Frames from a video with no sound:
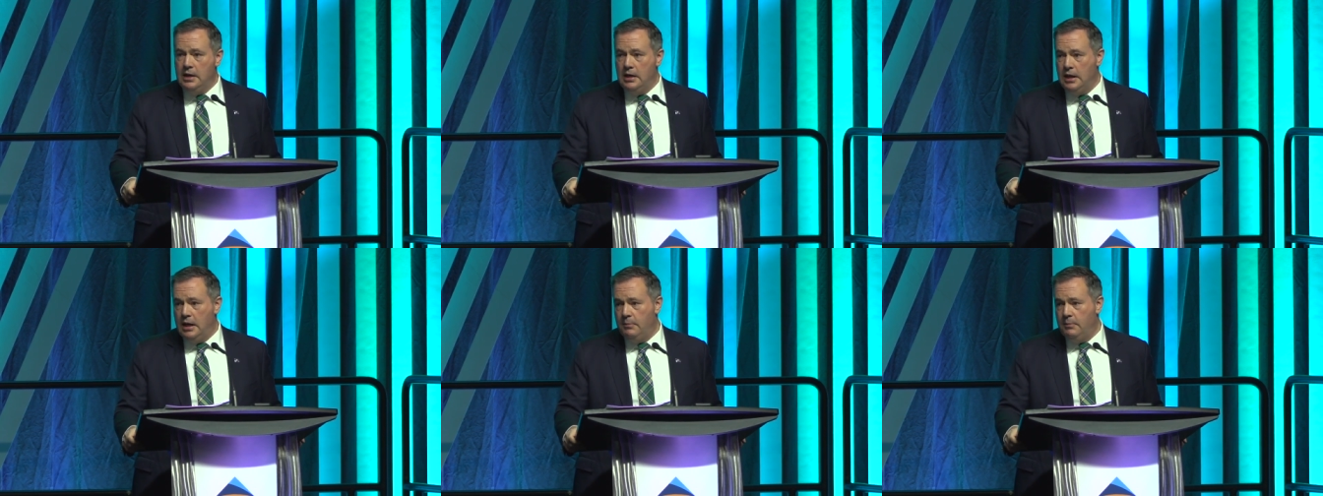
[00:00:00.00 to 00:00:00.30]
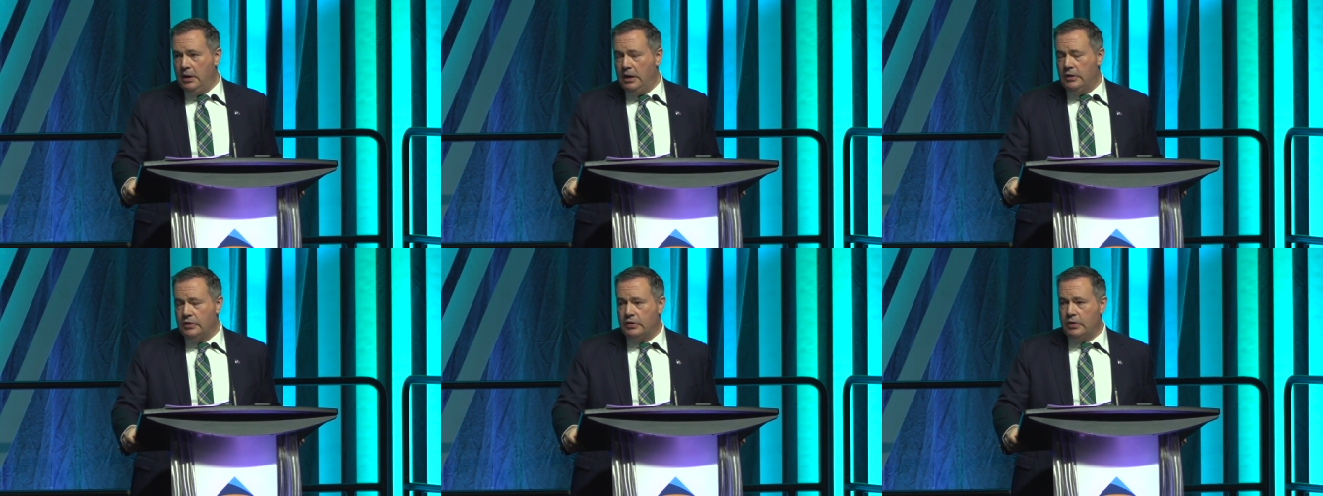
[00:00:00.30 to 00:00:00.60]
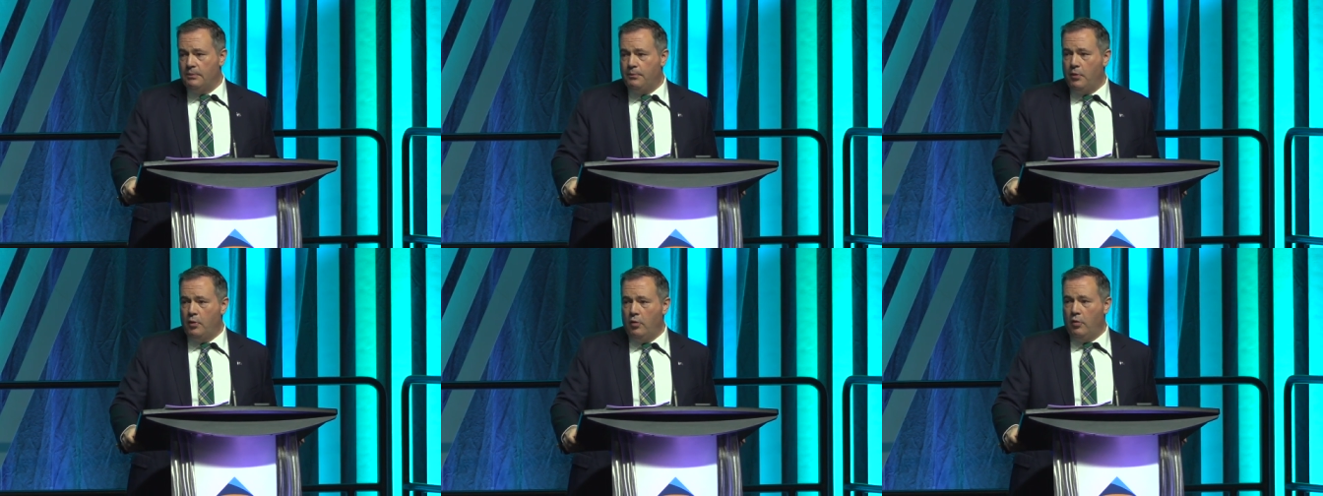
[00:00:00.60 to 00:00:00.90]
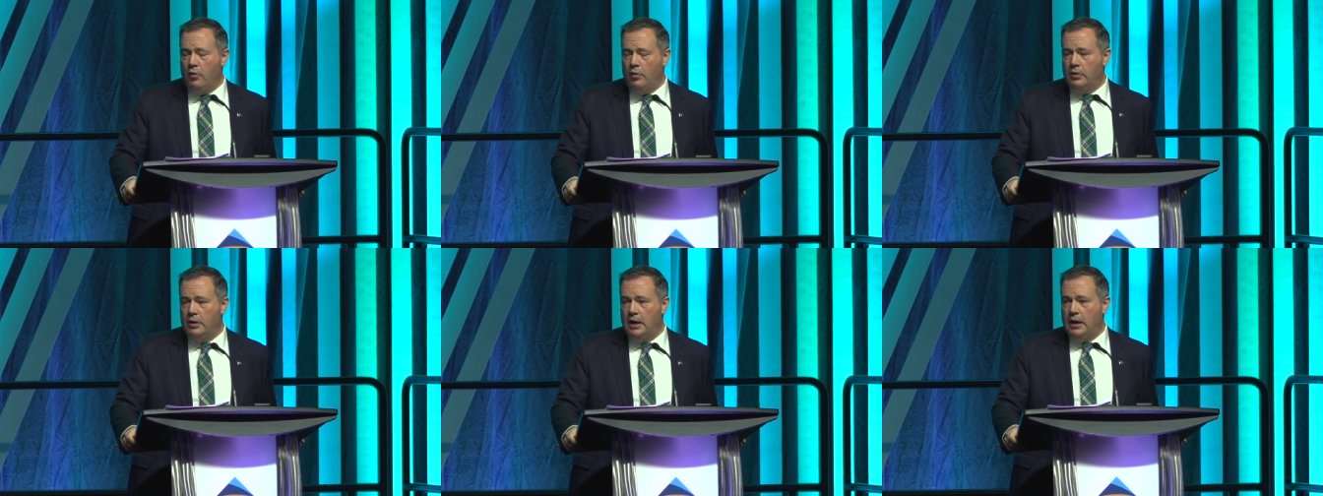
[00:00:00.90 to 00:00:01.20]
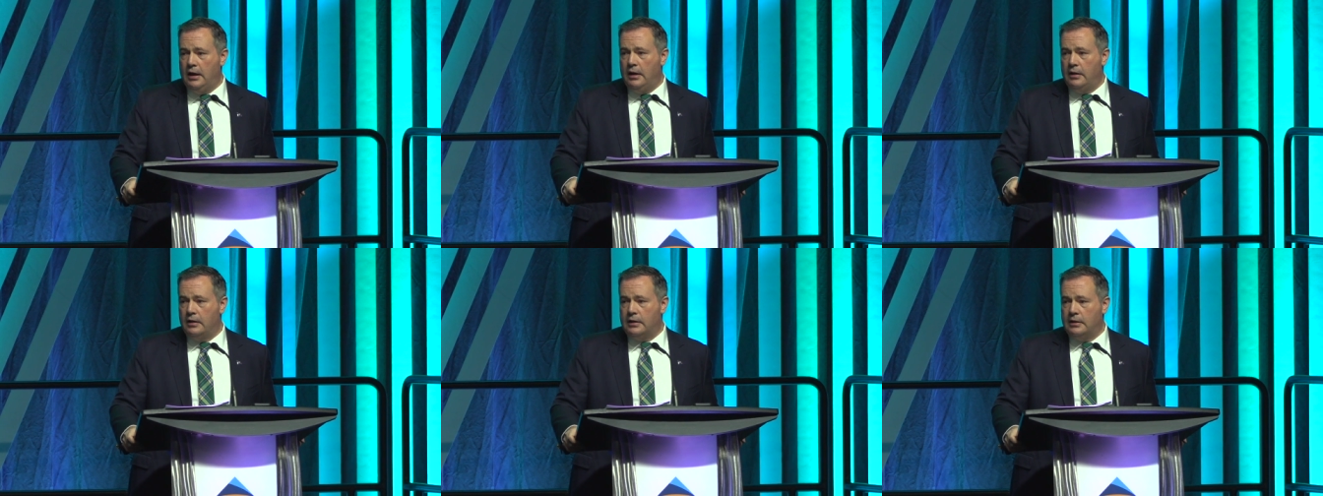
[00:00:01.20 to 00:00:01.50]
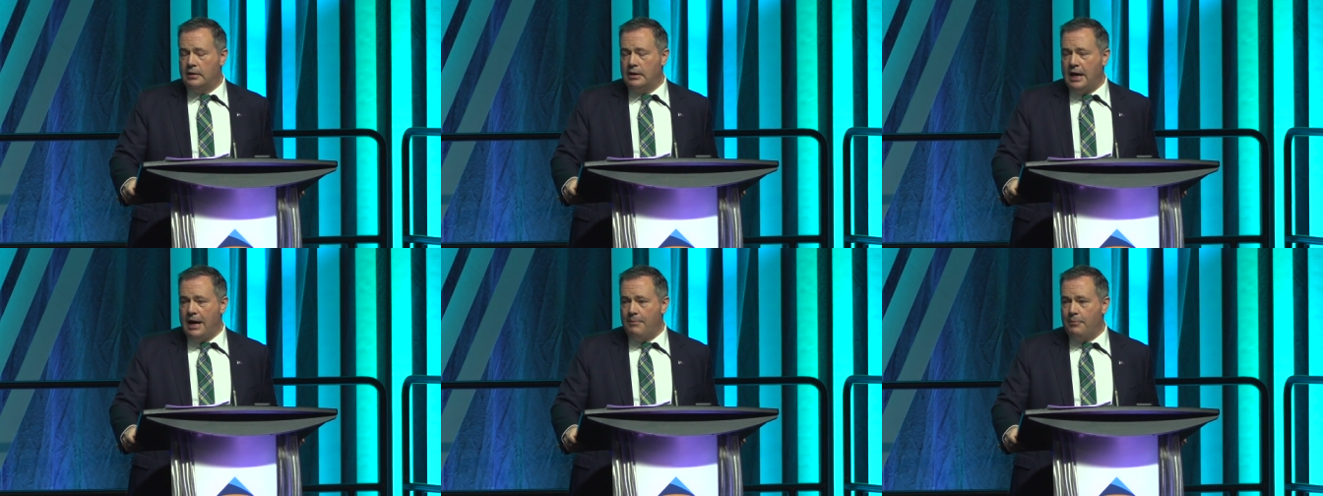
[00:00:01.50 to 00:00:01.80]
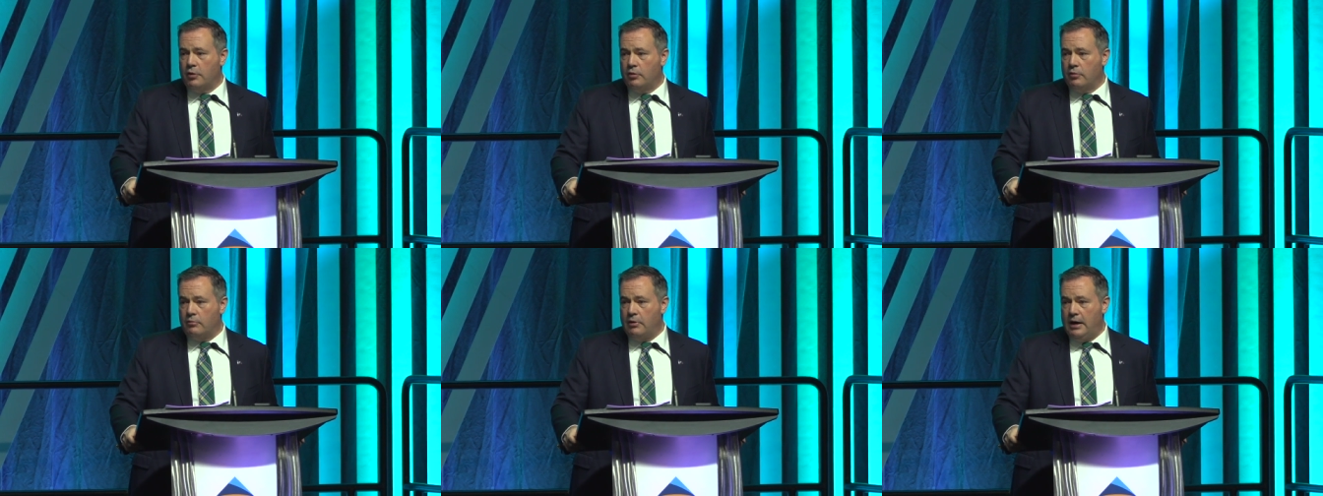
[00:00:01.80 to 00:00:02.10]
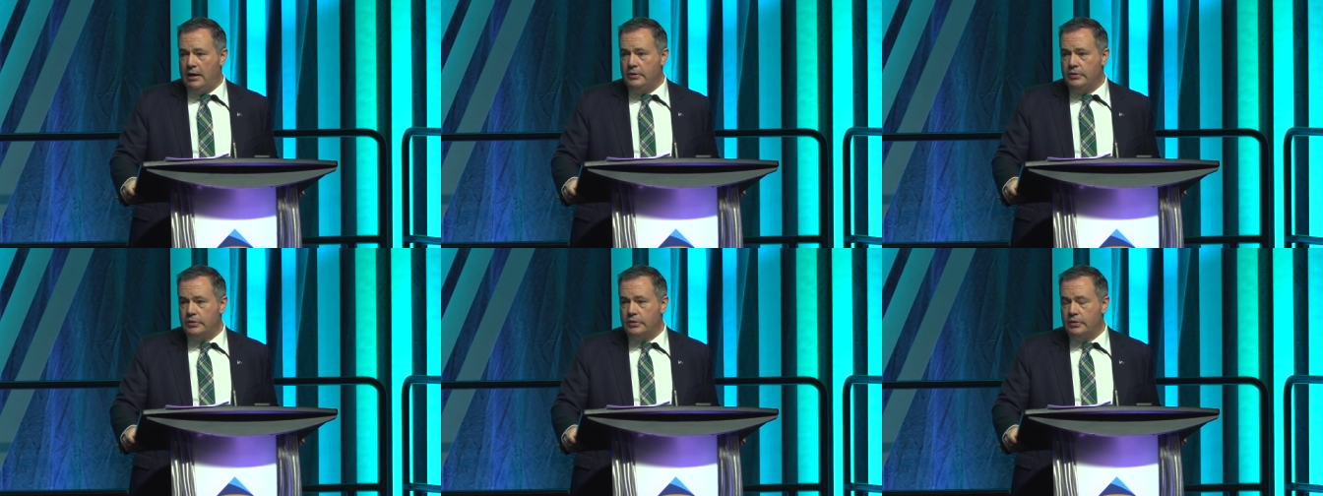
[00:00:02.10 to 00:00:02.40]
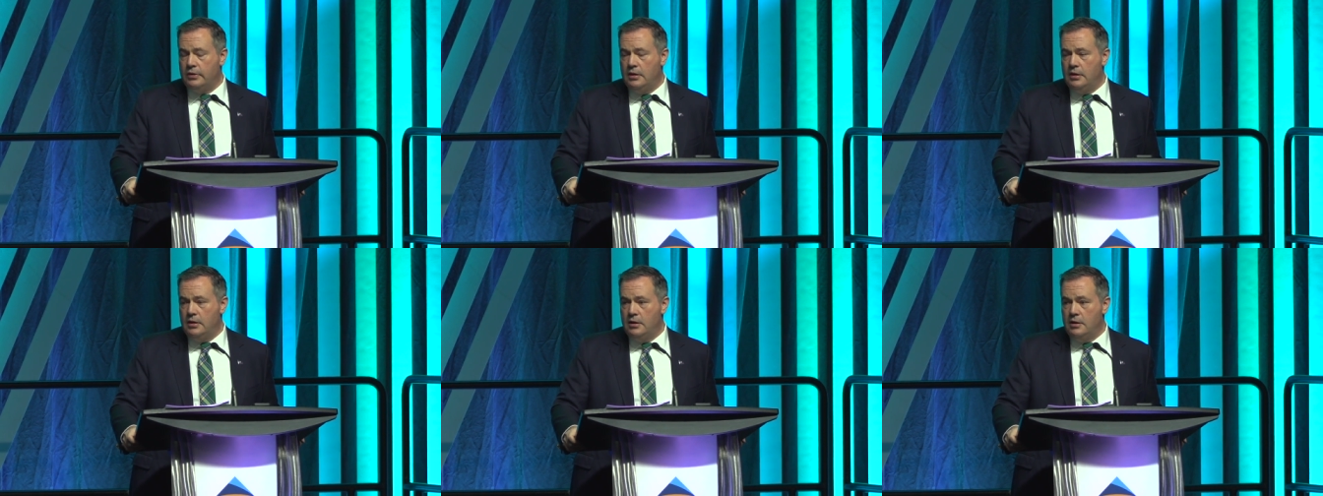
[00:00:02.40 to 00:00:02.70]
in municipal uh, capital grants.